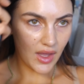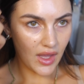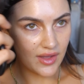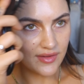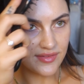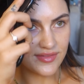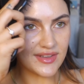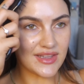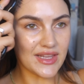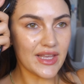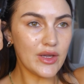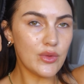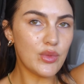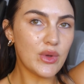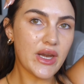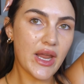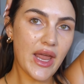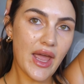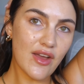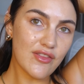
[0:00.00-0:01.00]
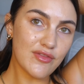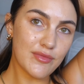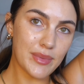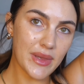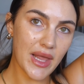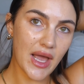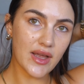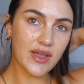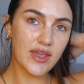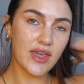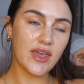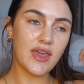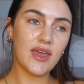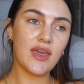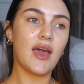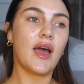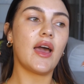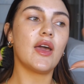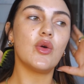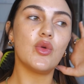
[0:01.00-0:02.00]
I feel like when I have black
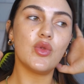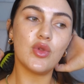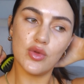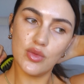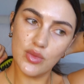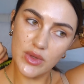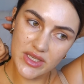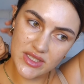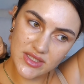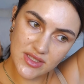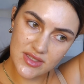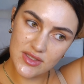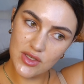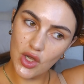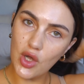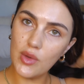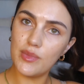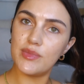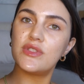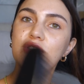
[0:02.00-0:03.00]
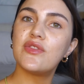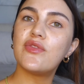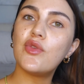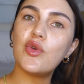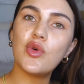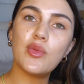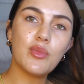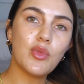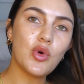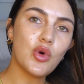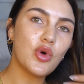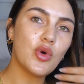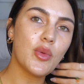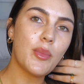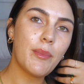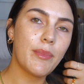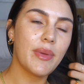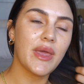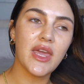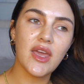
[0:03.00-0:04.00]
hair, I always opt for more
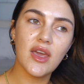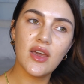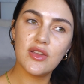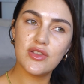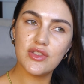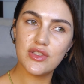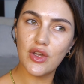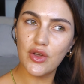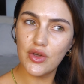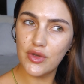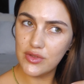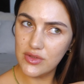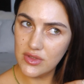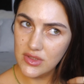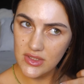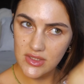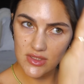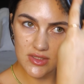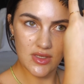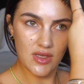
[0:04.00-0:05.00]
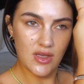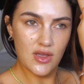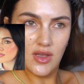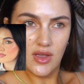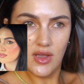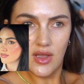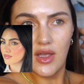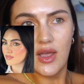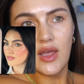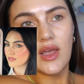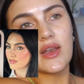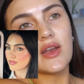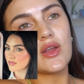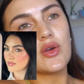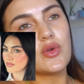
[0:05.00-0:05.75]
pink tones, and I